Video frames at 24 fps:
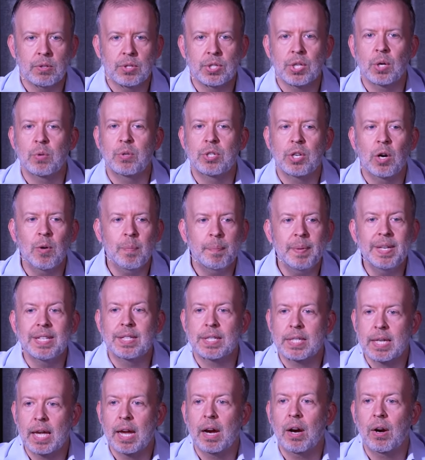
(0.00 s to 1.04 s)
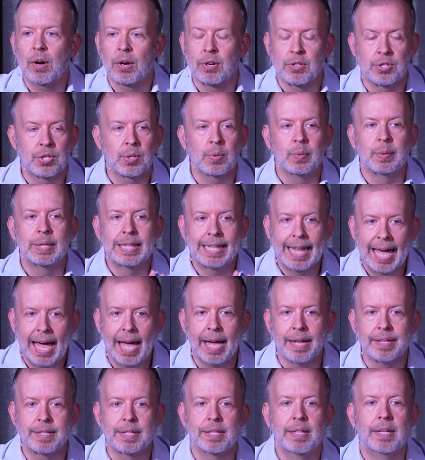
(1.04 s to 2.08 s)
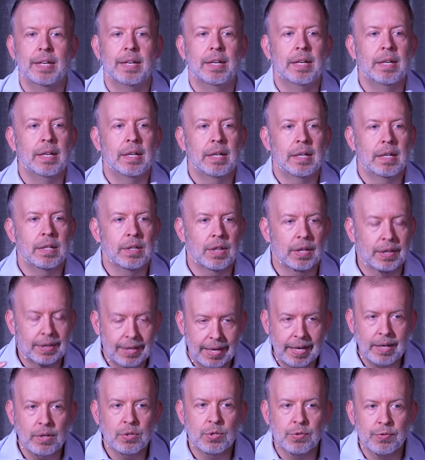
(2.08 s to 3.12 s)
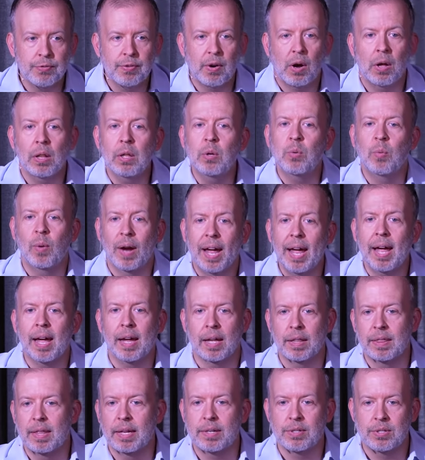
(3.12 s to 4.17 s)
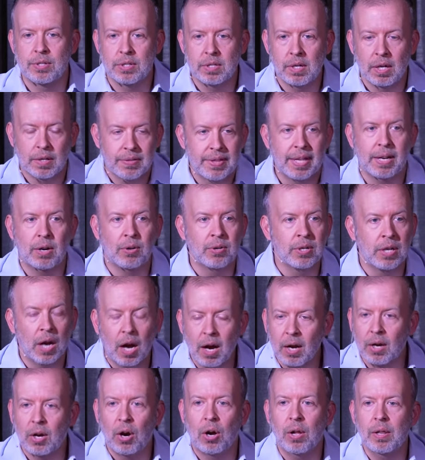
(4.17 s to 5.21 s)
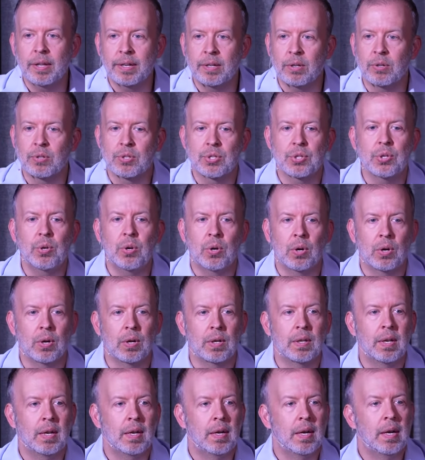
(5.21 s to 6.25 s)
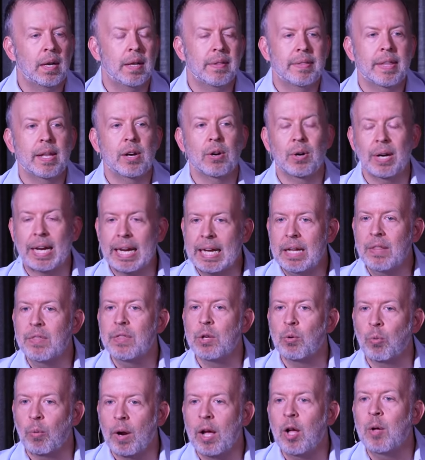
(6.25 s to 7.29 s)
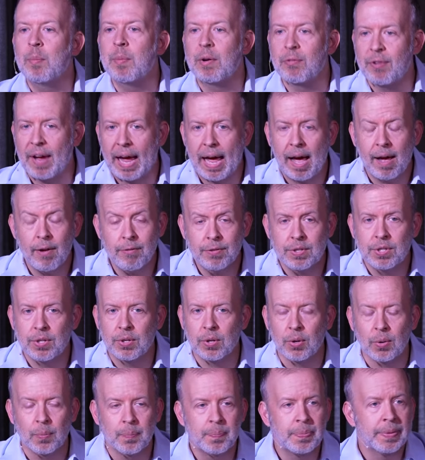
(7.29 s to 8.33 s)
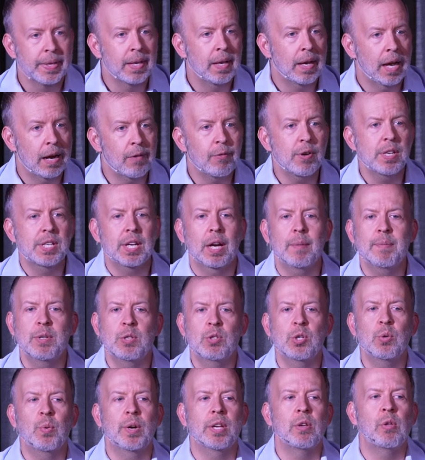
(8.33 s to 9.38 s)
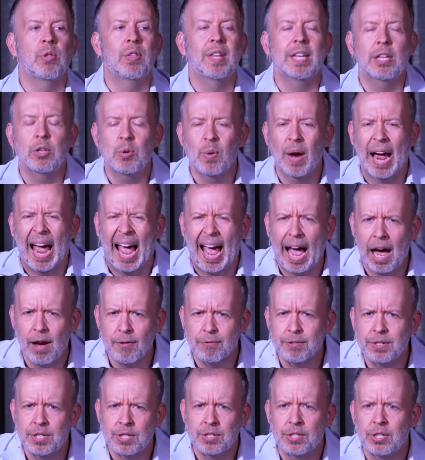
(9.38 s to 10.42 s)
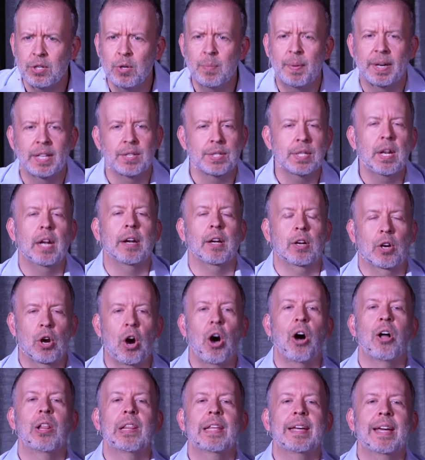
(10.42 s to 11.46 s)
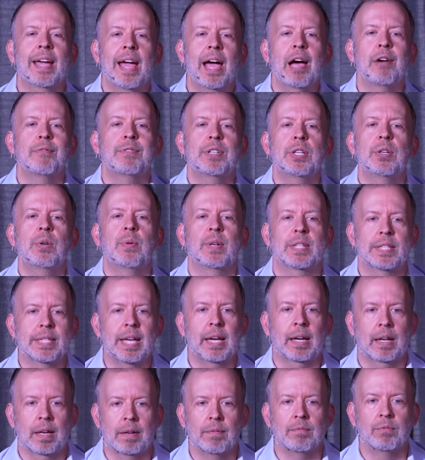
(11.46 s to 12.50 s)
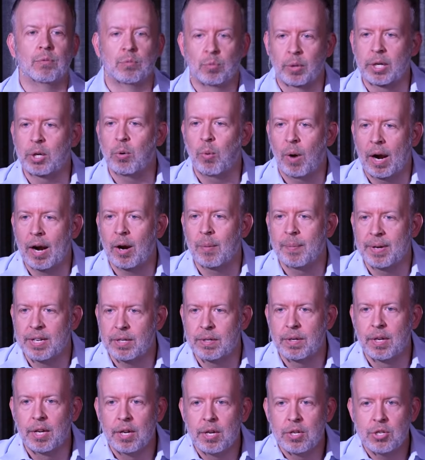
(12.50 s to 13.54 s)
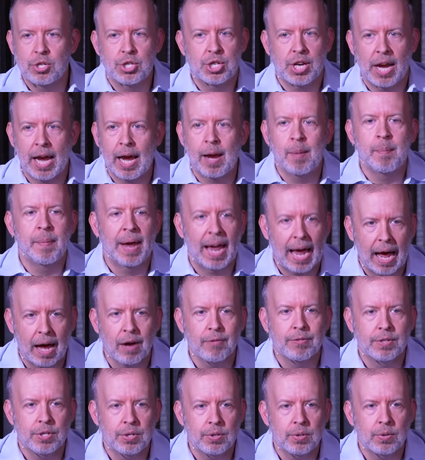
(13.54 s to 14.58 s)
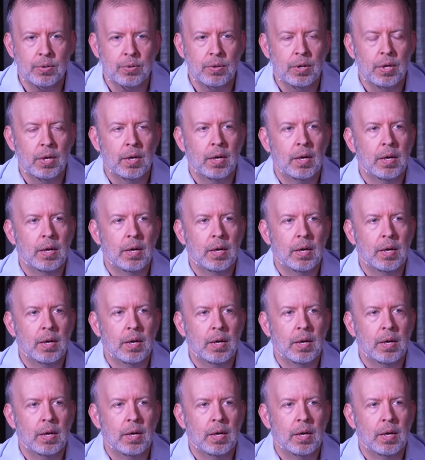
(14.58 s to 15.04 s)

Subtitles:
So don't be scared to let the things fall away that are not calling your soul, that are in the realm of have to. Every time you do what you think you have to do, but it's not a calling have to, it's like a requirement, shame, have to,